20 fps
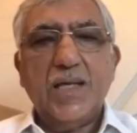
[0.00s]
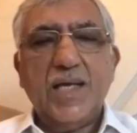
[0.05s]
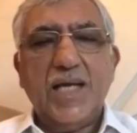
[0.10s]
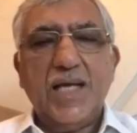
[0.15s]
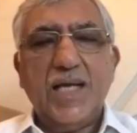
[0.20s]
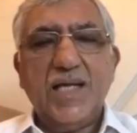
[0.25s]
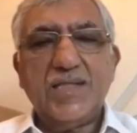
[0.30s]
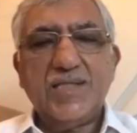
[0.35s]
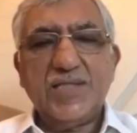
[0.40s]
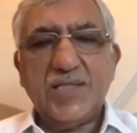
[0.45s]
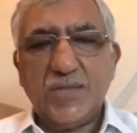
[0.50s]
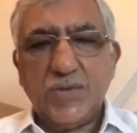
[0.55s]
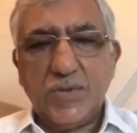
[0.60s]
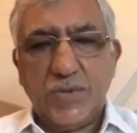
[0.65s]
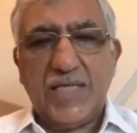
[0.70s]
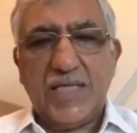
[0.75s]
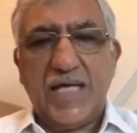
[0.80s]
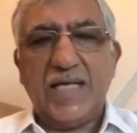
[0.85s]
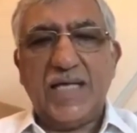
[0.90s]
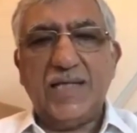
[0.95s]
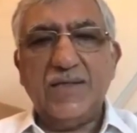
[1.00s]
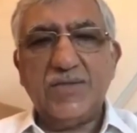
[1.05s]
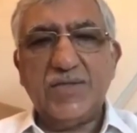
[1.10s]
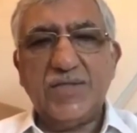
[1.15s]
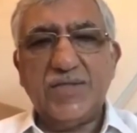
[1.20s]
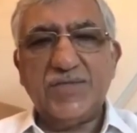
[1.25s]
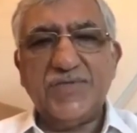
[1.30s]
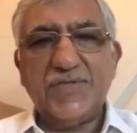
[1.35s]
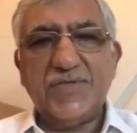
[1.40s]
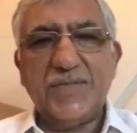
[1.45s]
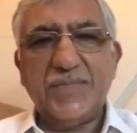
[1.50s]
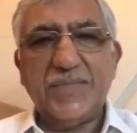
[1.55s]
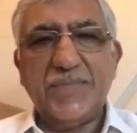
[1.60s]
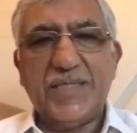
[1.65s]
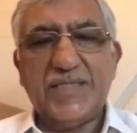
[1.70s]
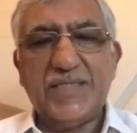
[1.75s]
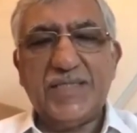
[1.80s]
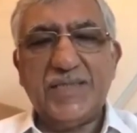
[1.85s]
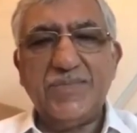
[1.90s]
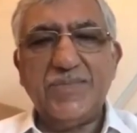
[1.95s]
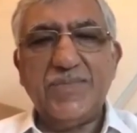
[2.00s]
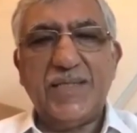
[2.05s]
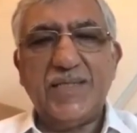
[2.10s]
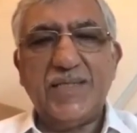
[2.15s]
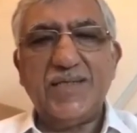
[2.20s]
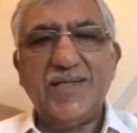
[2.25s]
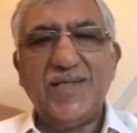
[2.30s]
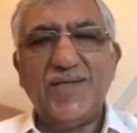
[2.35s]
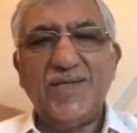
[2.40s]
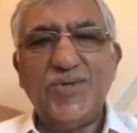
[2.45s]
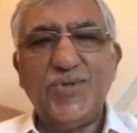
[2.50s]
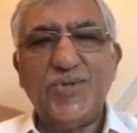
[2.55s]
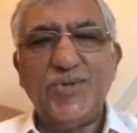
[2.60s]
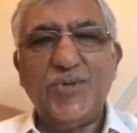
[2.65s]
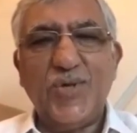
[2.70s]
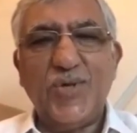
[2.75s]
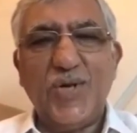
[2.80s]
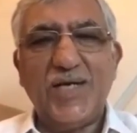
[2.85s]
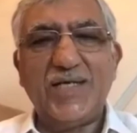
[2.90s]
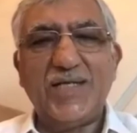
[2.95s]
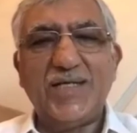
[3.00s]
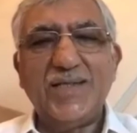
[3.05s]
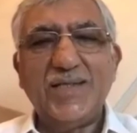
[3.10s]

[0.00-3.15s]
It's a good diagnosis for the patient, but do not